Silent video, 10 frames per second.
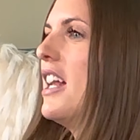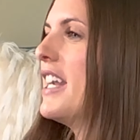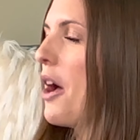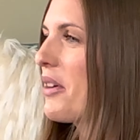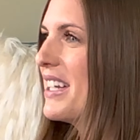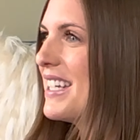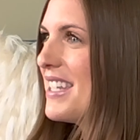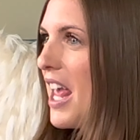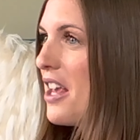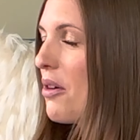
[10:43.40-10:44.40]
Now we're going to
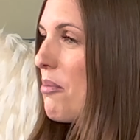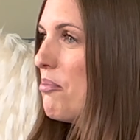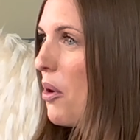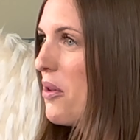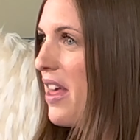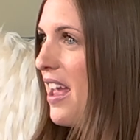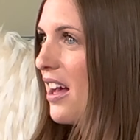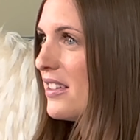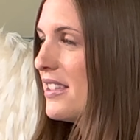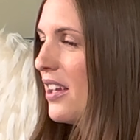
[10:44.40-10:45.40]
take both
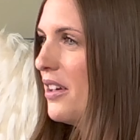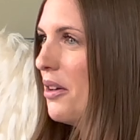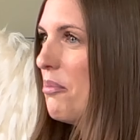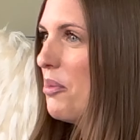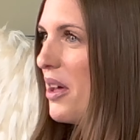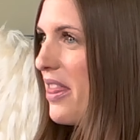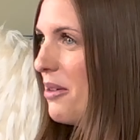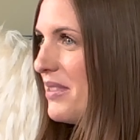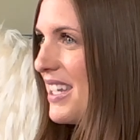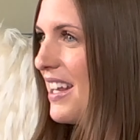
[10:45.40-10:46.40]
hands, put
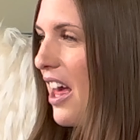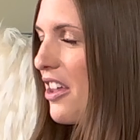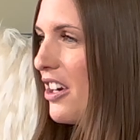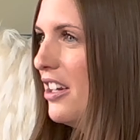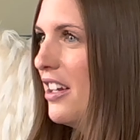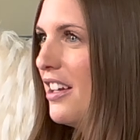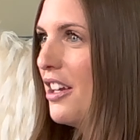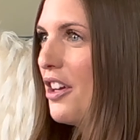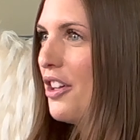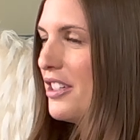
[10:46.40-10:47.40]
them together,
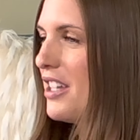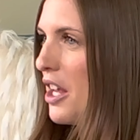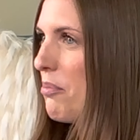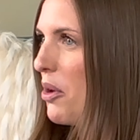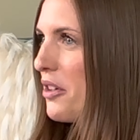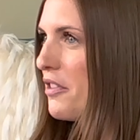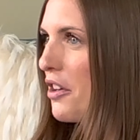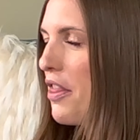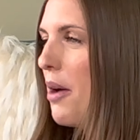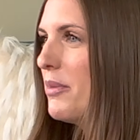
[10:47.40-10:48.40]
take both of your
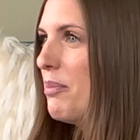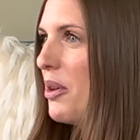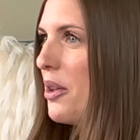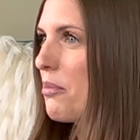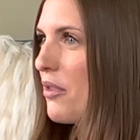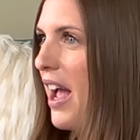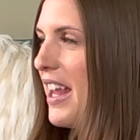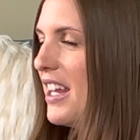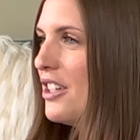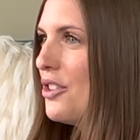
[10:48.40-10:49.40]
thumbs, put them
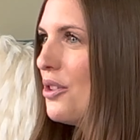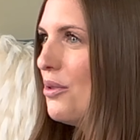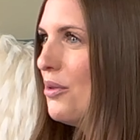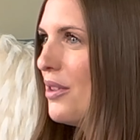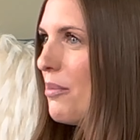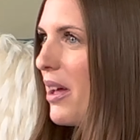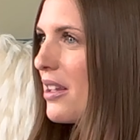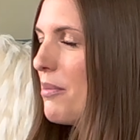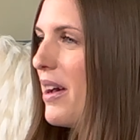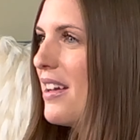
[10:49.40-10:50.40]
right into the
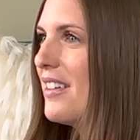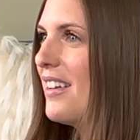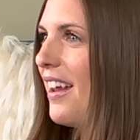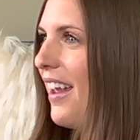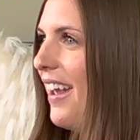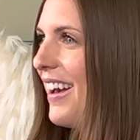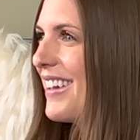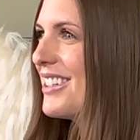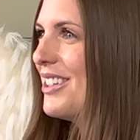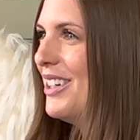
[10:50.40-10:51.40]
belly button,
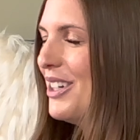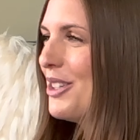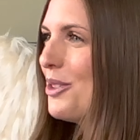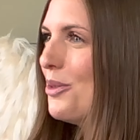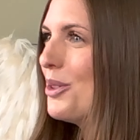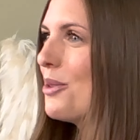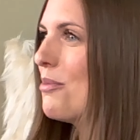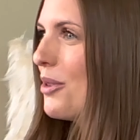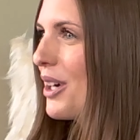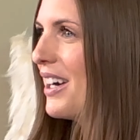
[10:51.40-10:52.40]
and do some
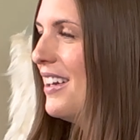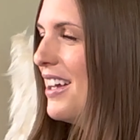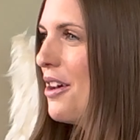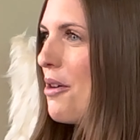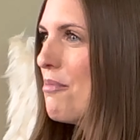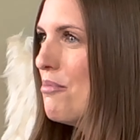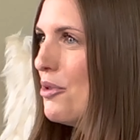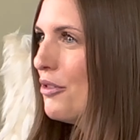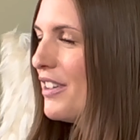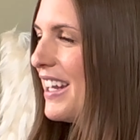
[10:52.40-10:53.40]
more
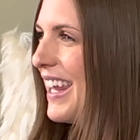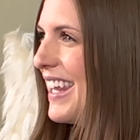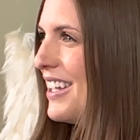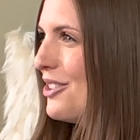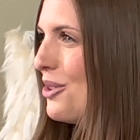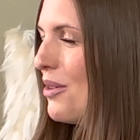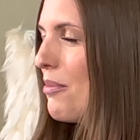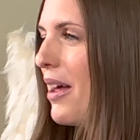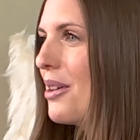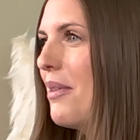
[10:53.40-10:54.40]
moving into the
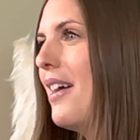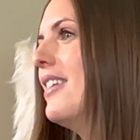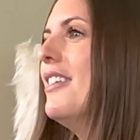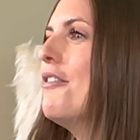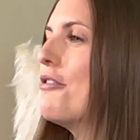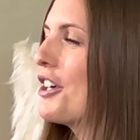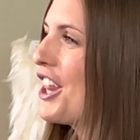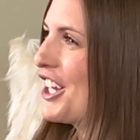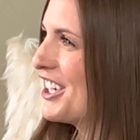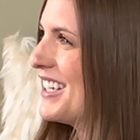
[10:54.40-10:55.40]
belly button for
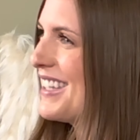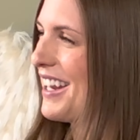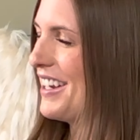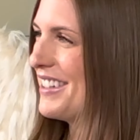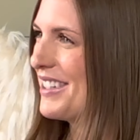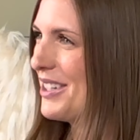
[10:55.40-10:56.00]
30 seconds.